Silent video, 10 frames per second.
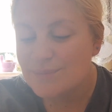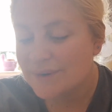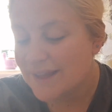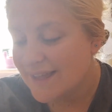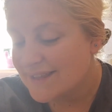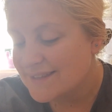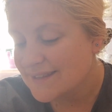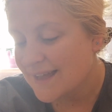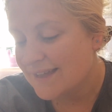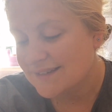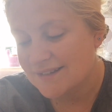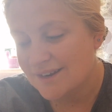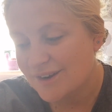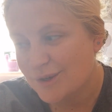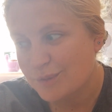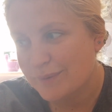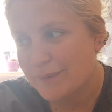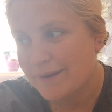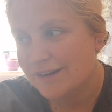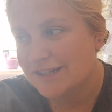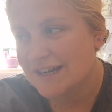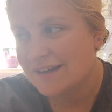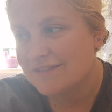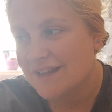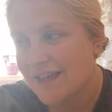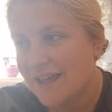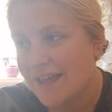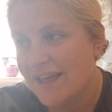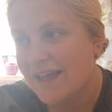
what it is, and I know she'll be well looked after here,